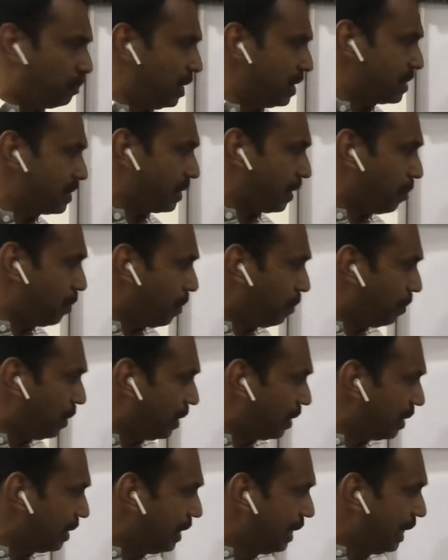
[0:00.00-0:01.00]
please
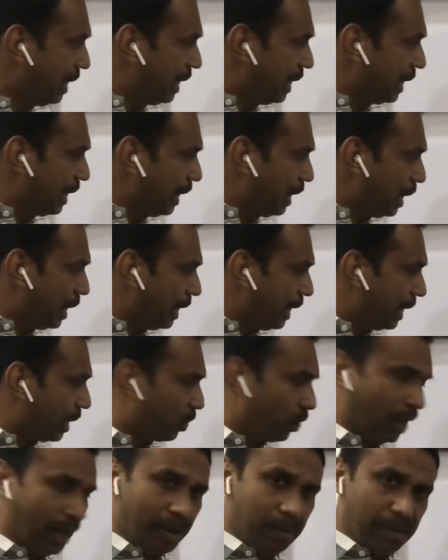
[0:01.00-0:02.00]
remember E
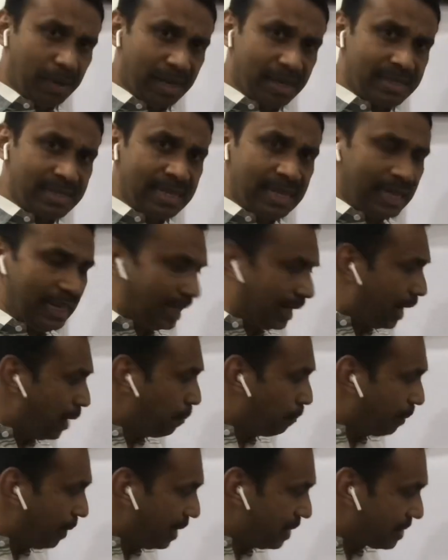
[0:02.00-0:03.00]
equivalent mass
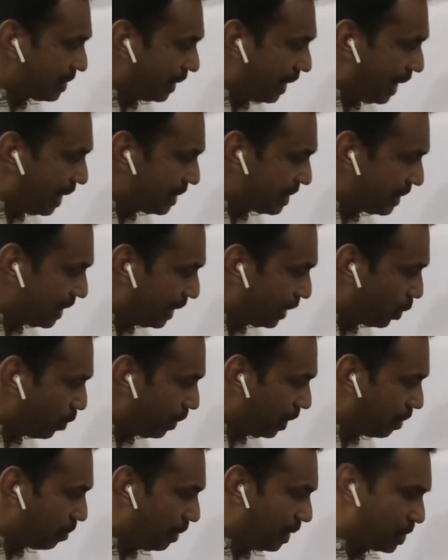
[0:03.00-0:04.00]
replaced as
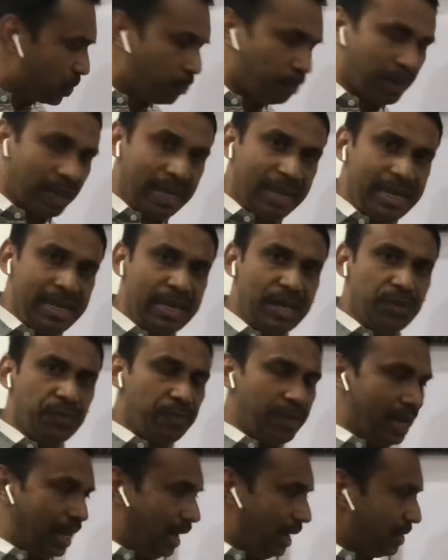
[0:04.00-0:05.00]
atomic mass by
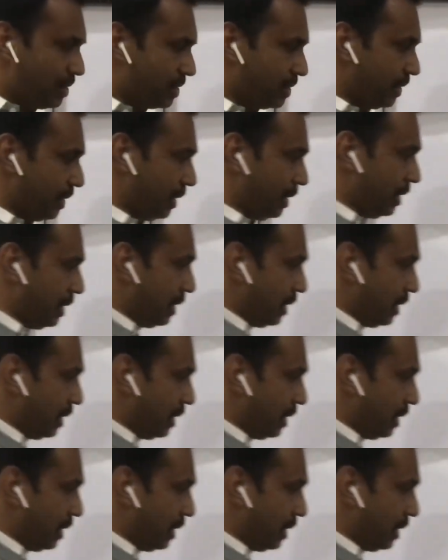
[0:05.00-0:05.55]
valency.